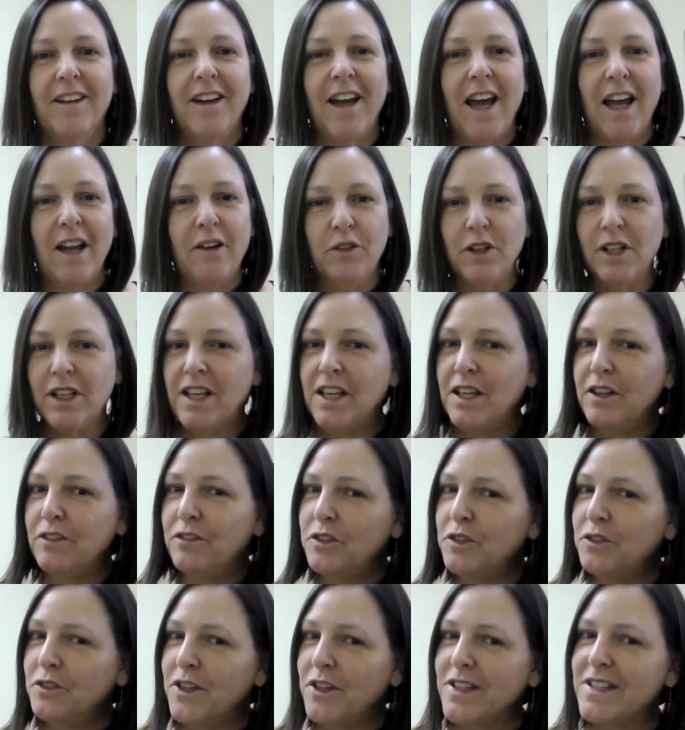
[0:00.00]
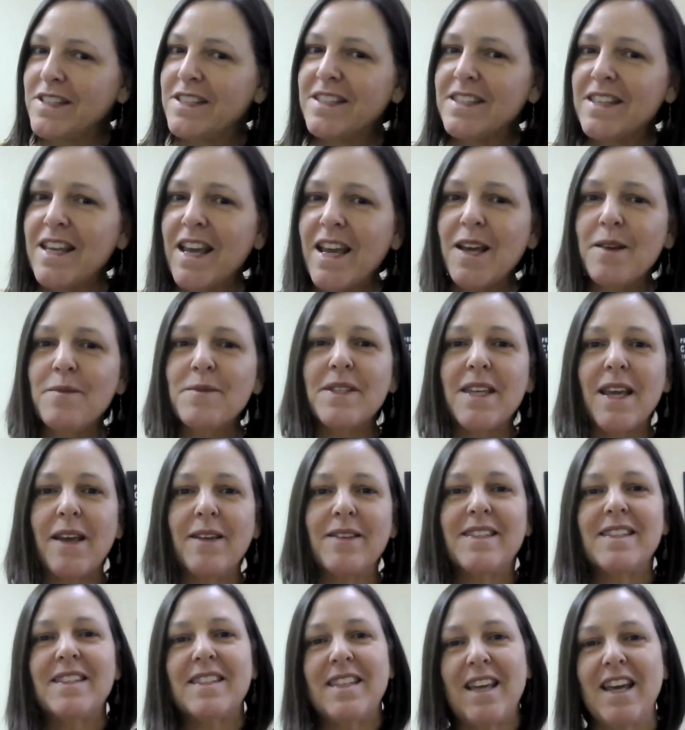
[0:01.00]
and will give you the same
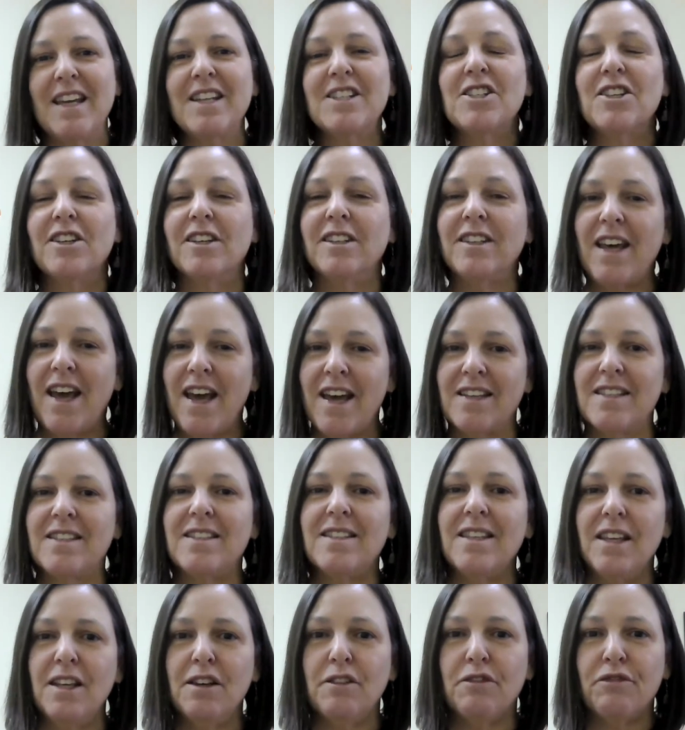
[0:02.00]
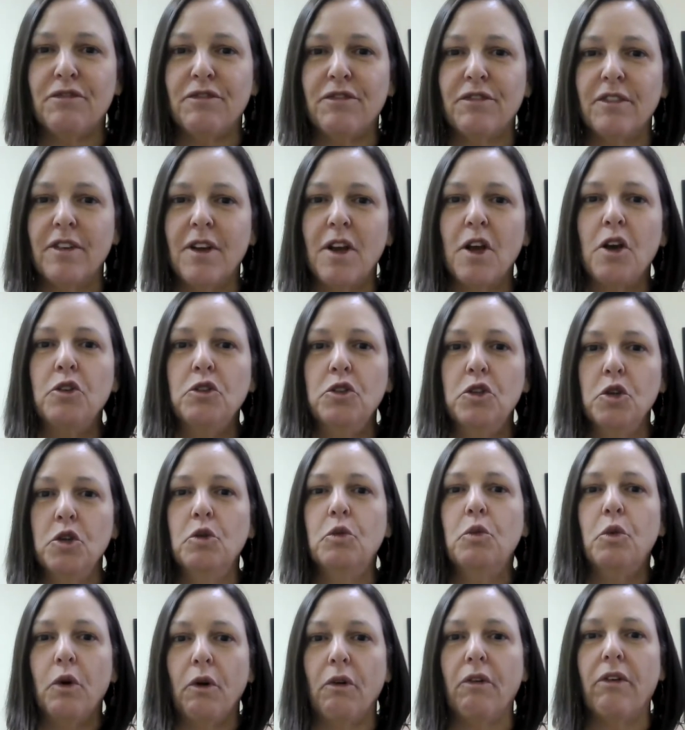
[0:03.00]
sensation as if
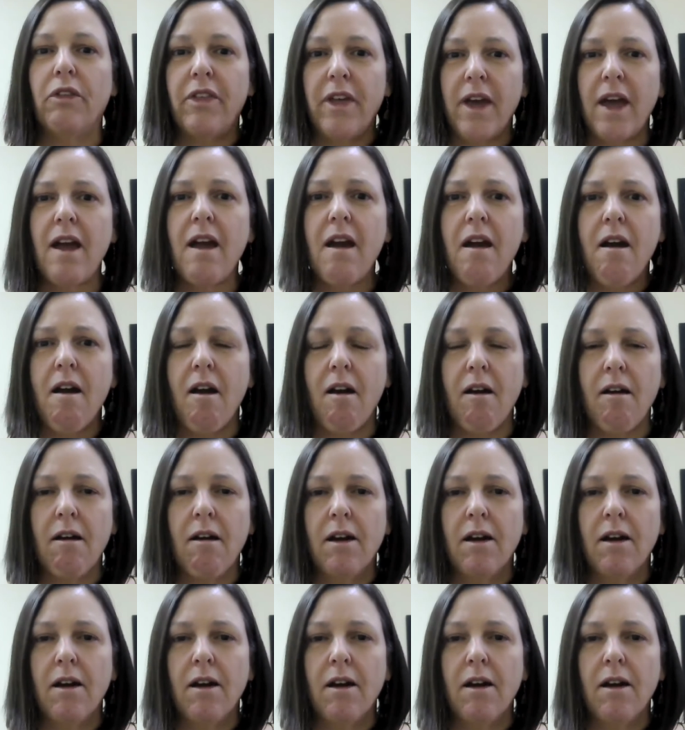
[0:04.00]
you were there.